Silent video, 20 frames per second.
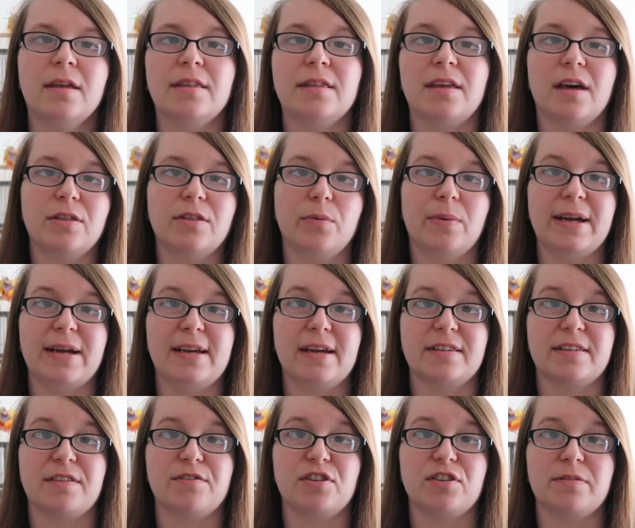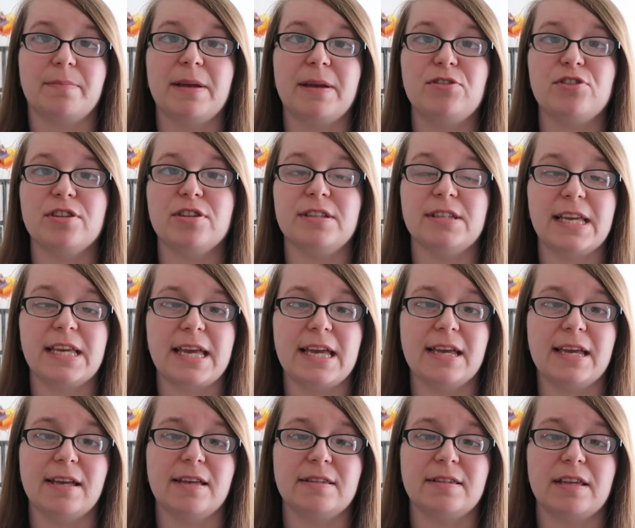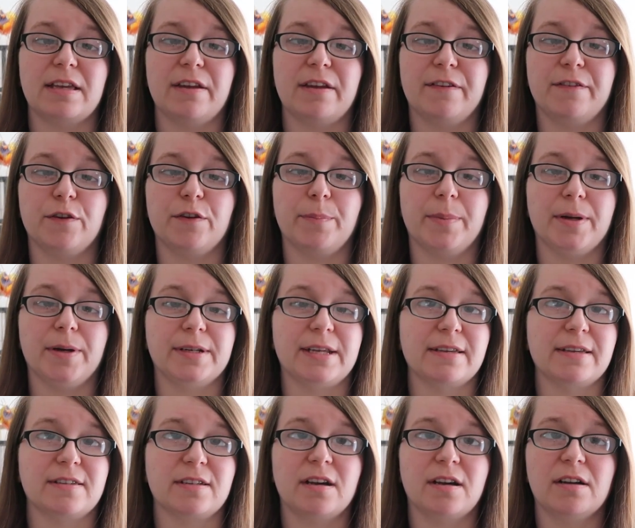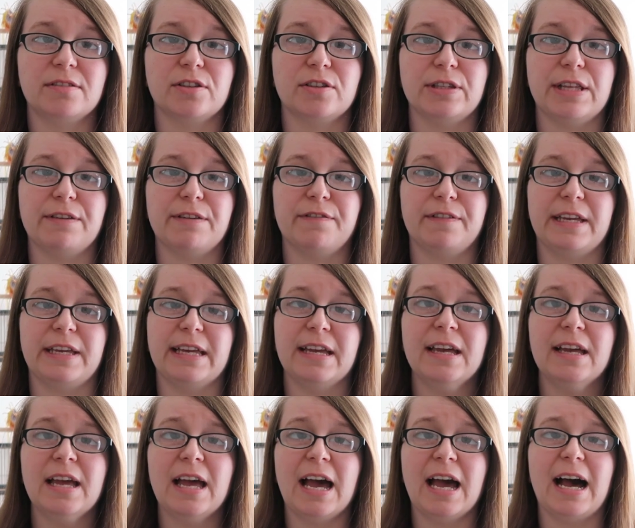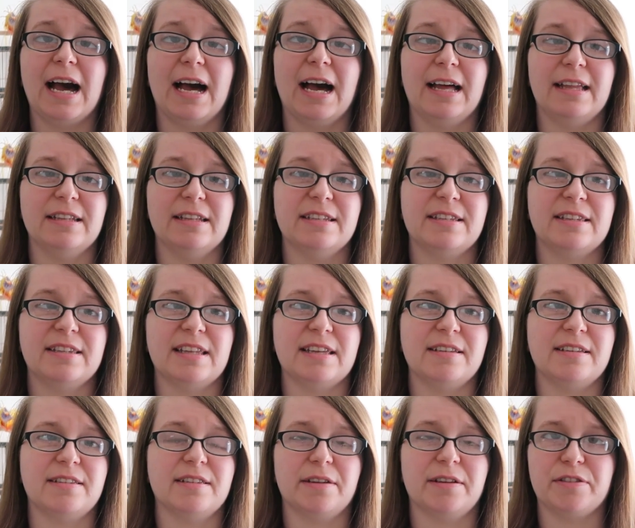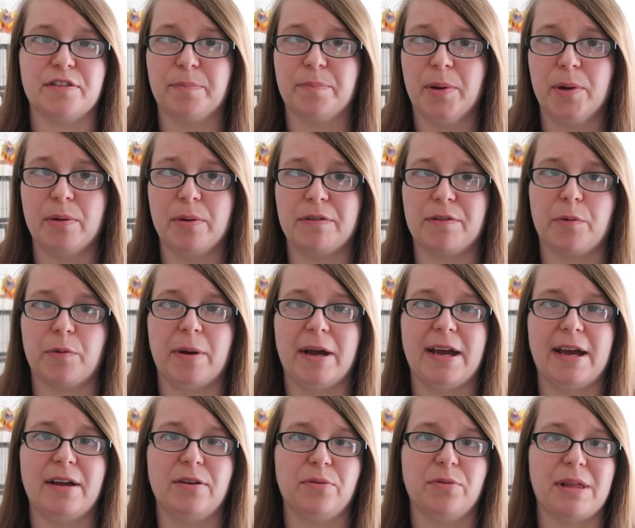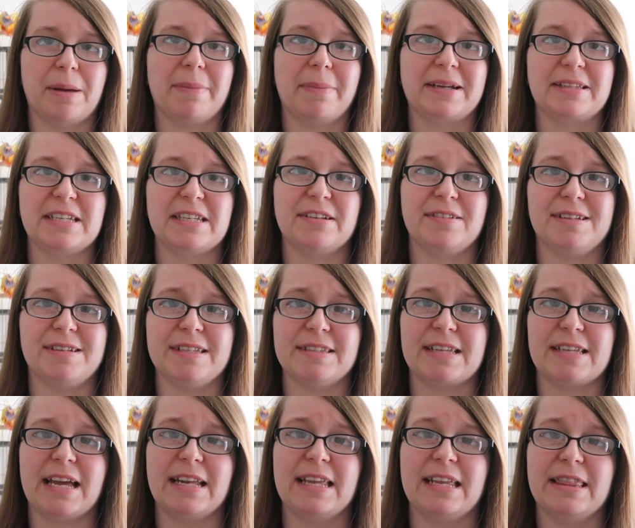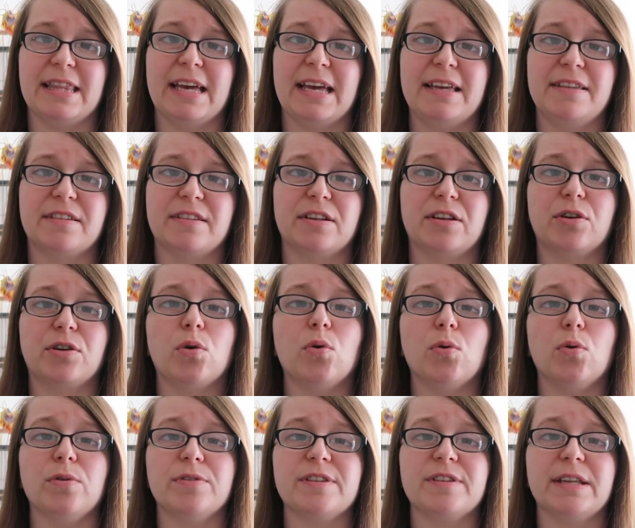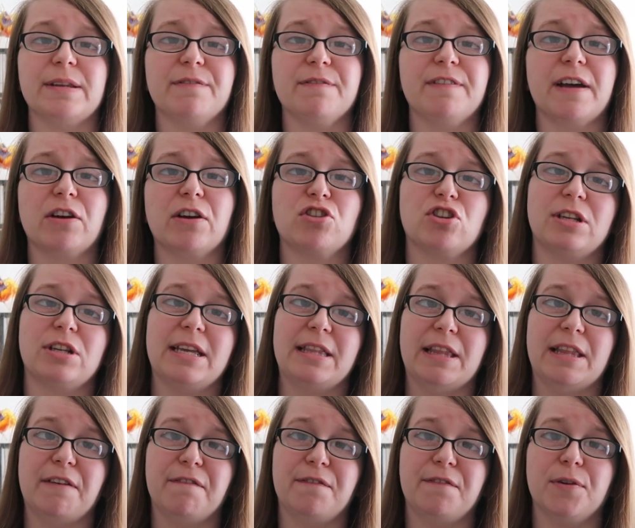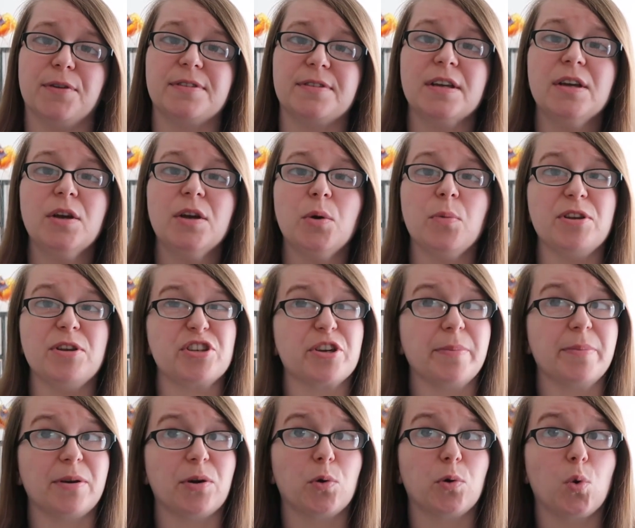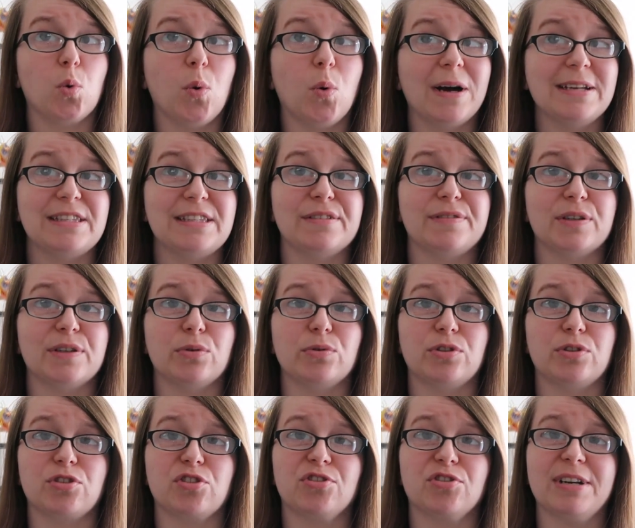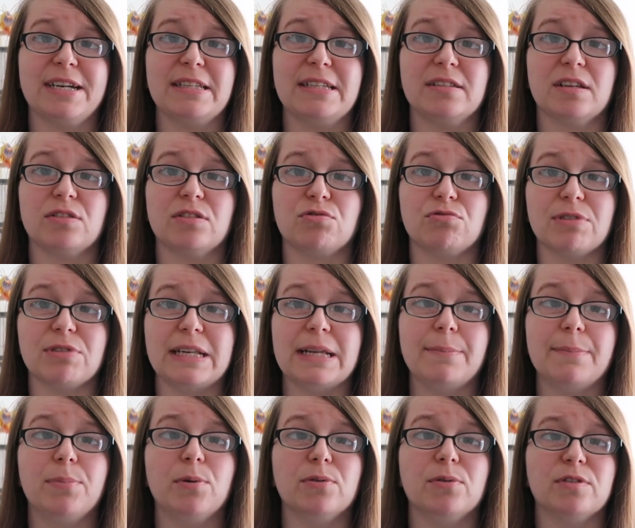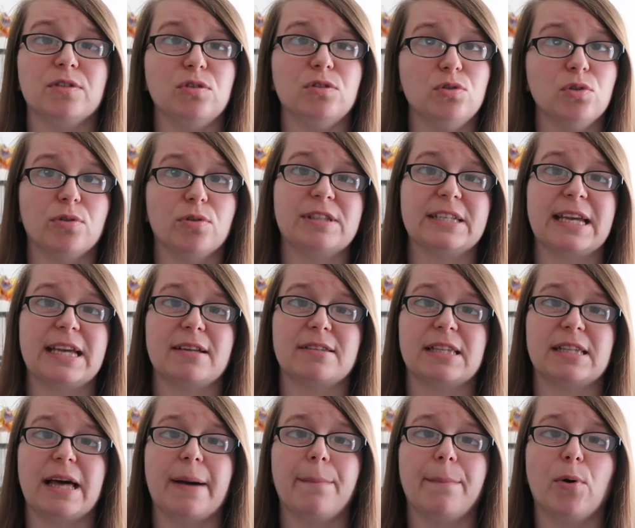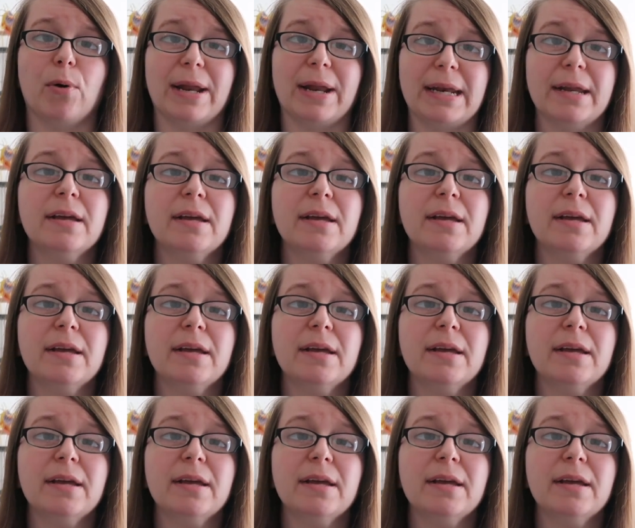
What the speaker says: The other way, as I've just mentioned, is if your bird gets a cut on their feet and there's loads of poo everywhere and all that bacteria is getting in there, it's going to cause an infection in their foot, which can be quite difficult to treat. So it's really important not to get to that point.